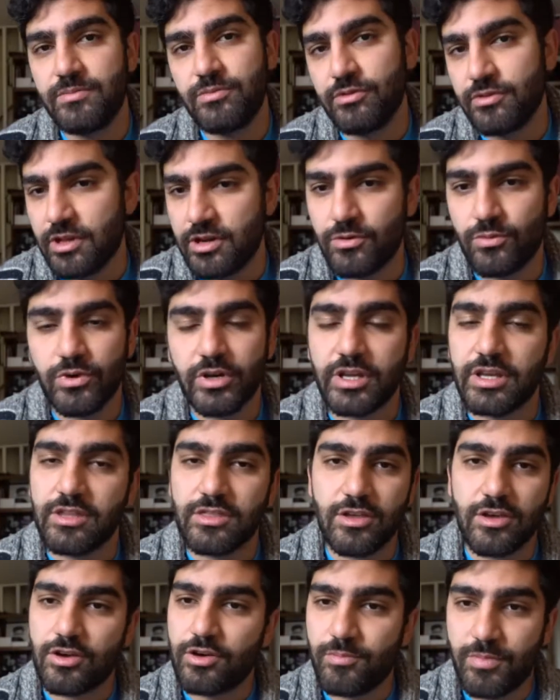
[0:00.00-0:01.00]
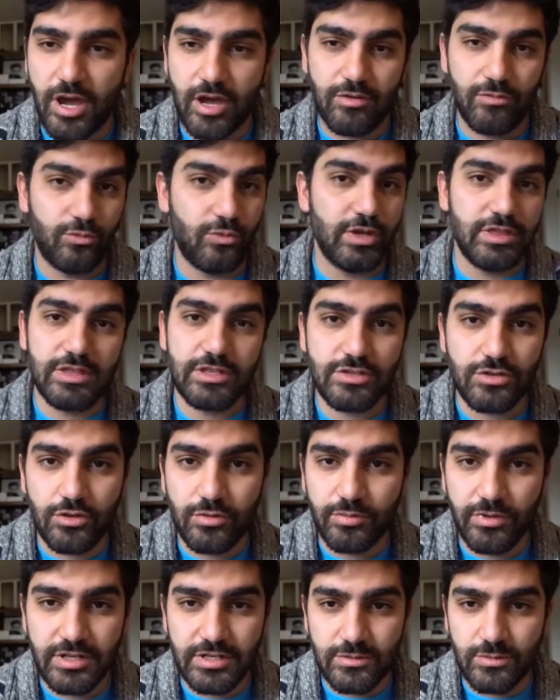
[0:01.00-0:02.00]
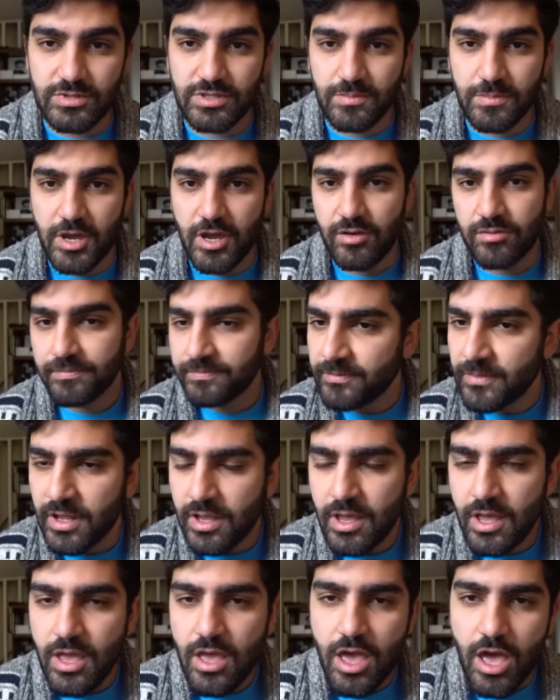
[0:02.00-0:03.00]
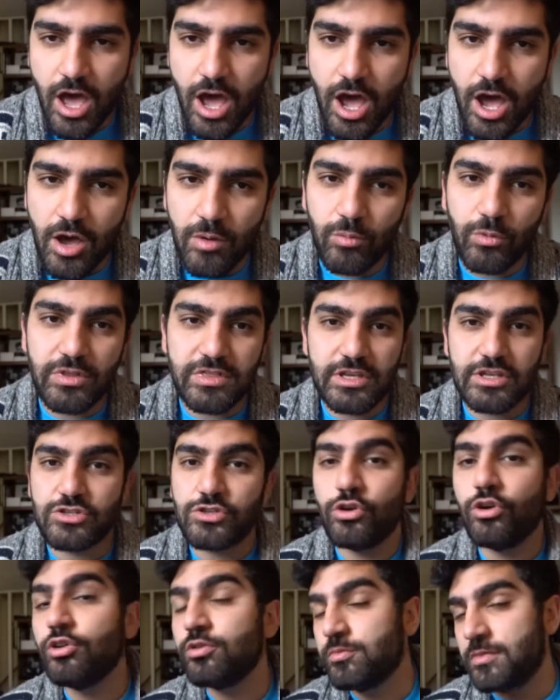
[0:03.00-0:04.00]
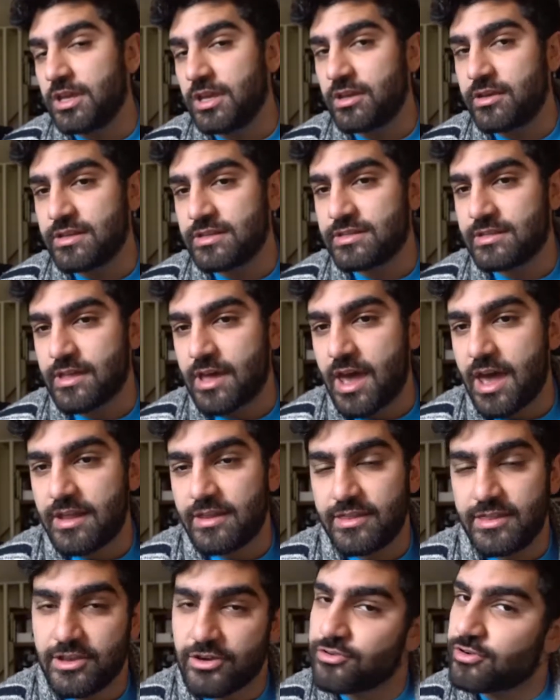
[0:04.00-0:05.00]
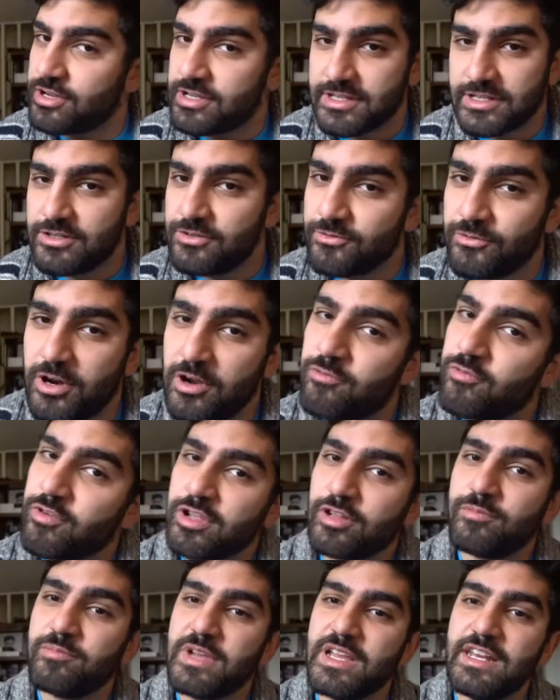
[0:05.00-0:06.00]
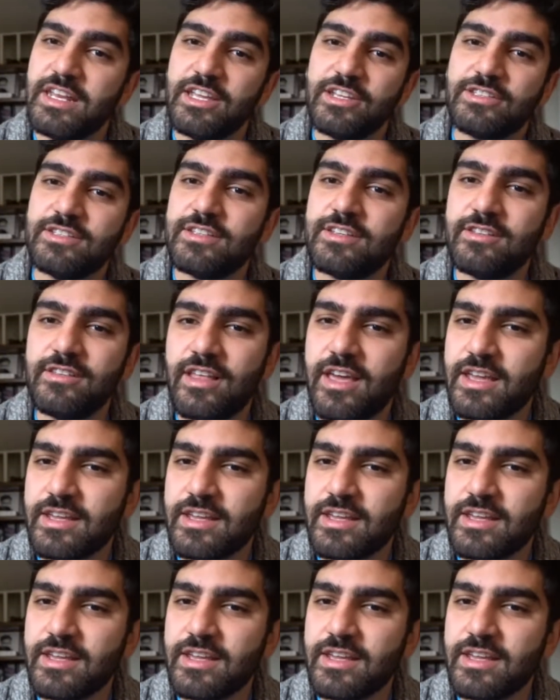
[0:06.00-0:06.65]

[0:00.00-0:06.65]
the people that are working there about what this whole place was about. Uh, what they told me is that there isn't a real meaning to